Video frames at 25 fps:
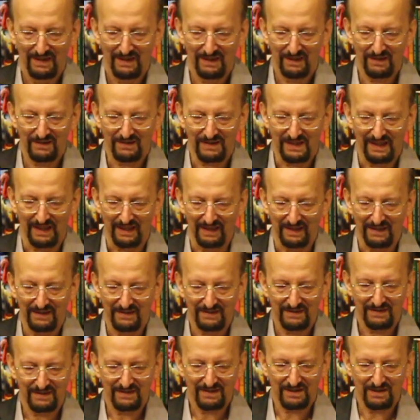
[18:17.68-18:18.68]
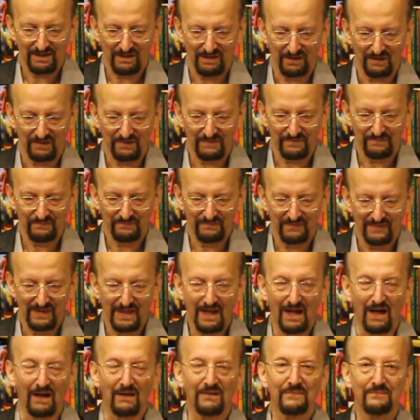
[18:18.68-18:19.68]
Okay, so
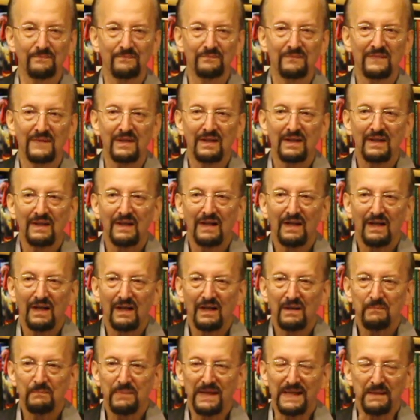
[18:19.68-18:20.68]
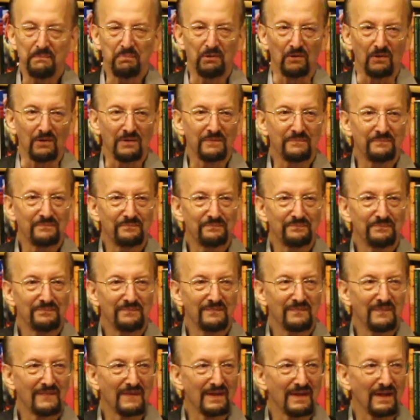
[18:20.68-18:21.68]
now, people.
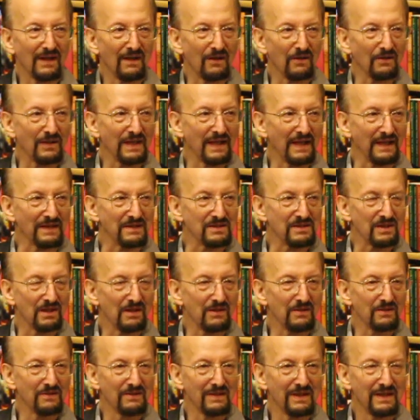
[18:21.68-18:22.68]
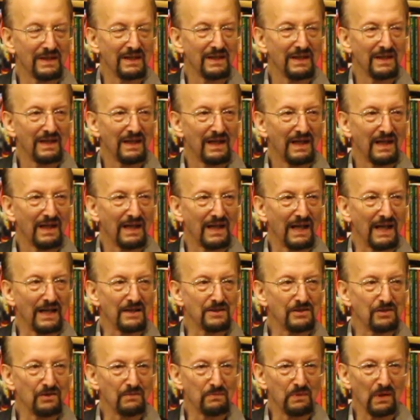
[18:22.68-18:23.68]
Okay, so
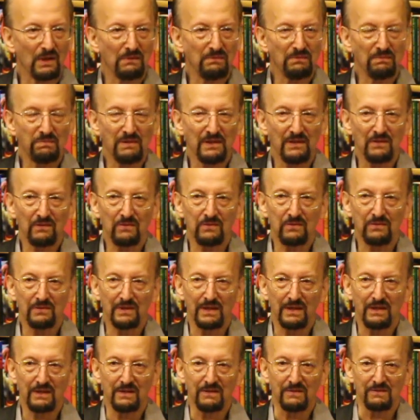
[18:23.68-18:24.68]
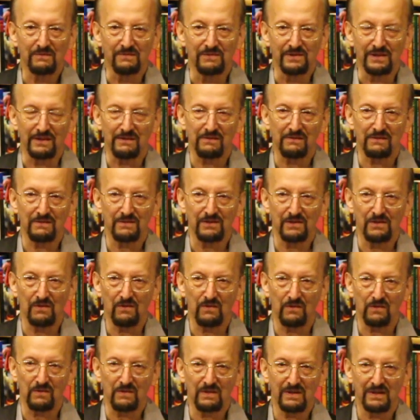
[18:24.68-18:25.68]
as you probably all know, Gerald
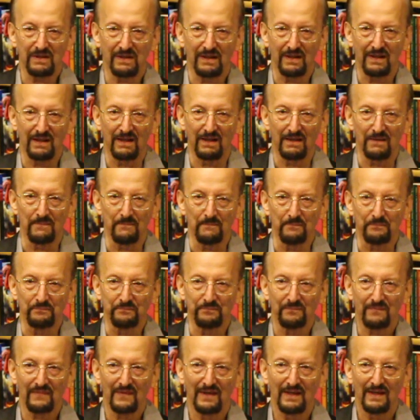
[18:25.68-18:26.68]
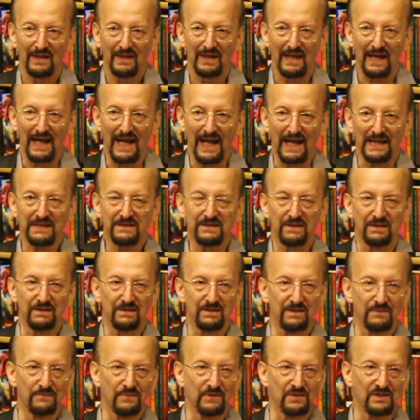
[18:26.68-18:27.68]
York acted
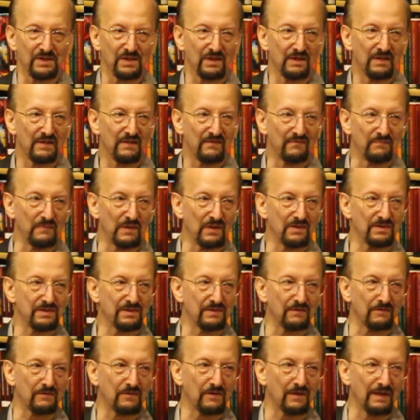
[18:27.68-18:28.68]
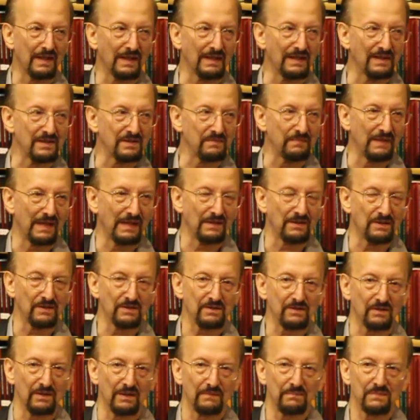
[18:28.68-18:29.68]
to preserve most of Crowley's
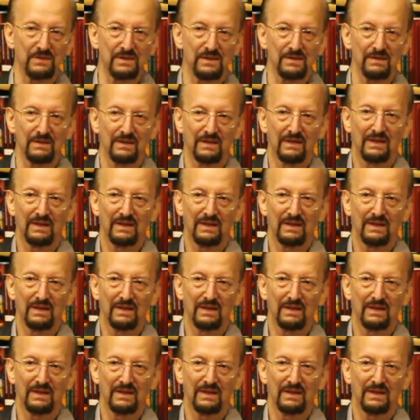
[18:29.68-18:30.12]
manuscripts.